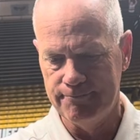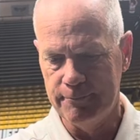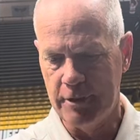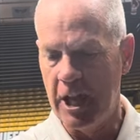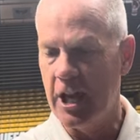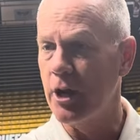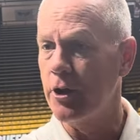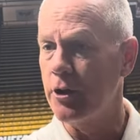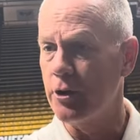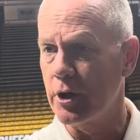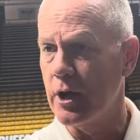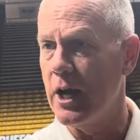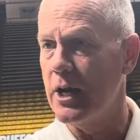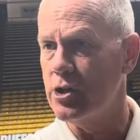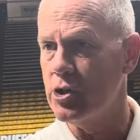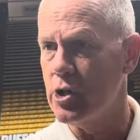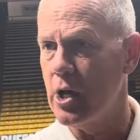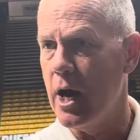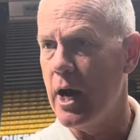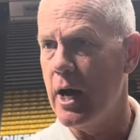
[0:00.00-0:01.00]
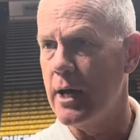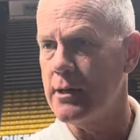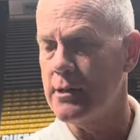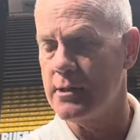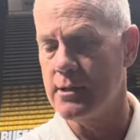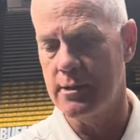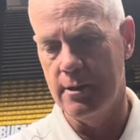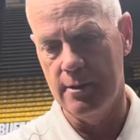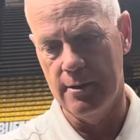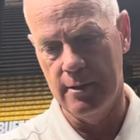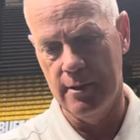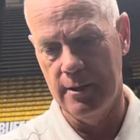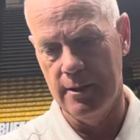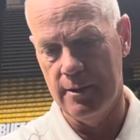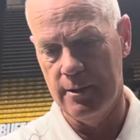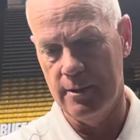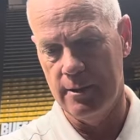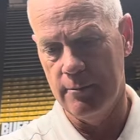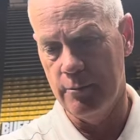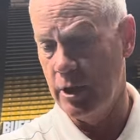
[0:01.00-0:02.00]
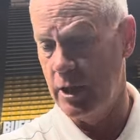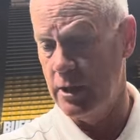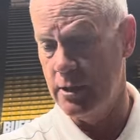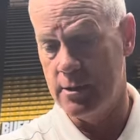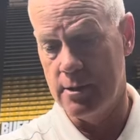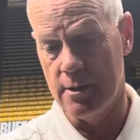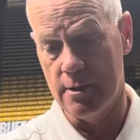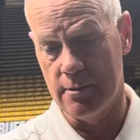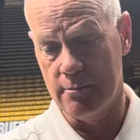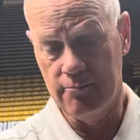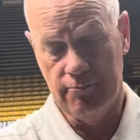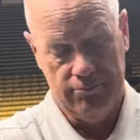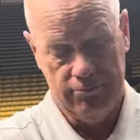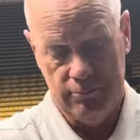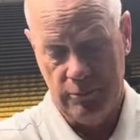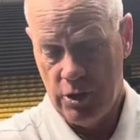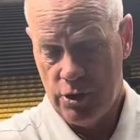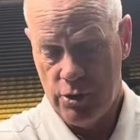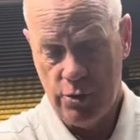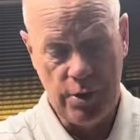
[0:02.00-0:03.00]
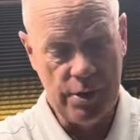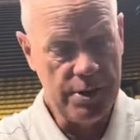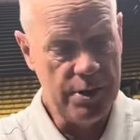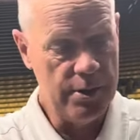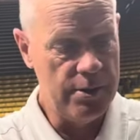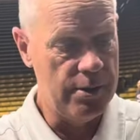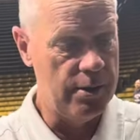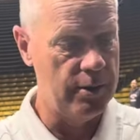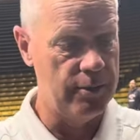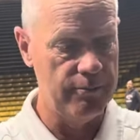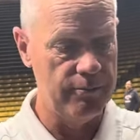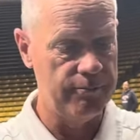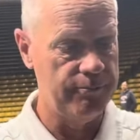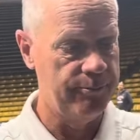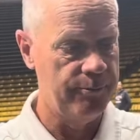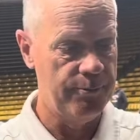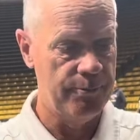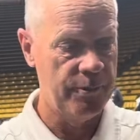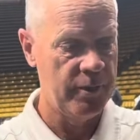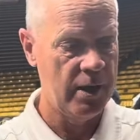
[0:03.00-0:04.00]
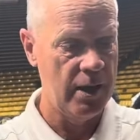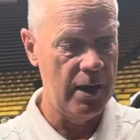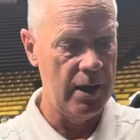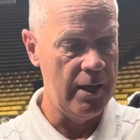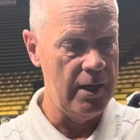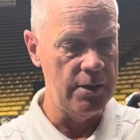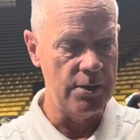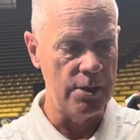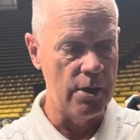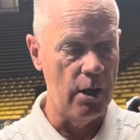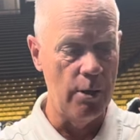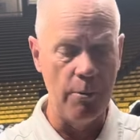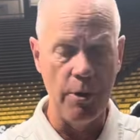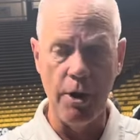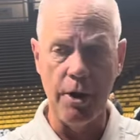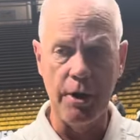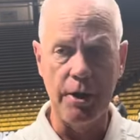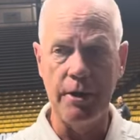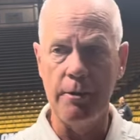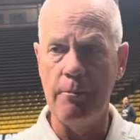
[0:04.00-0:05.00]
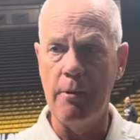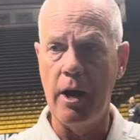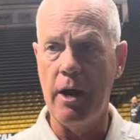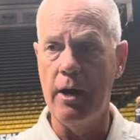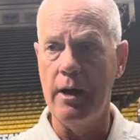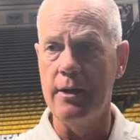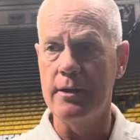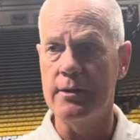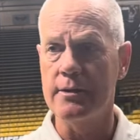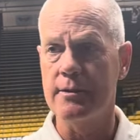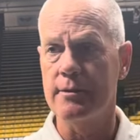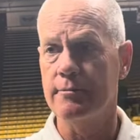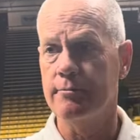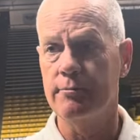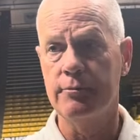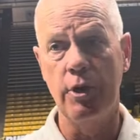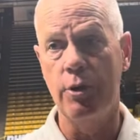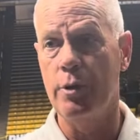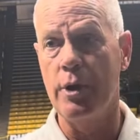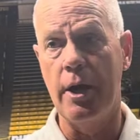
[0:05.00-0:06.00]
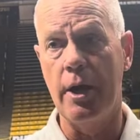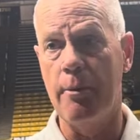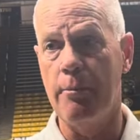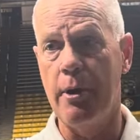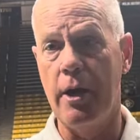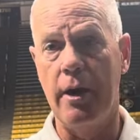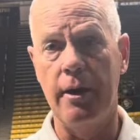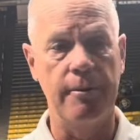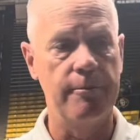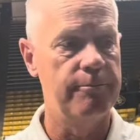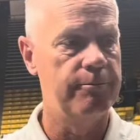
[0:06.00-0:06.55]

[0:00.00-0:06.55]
get other guys' shots. But Tristan's an All-American in my eyes, no doubt about it.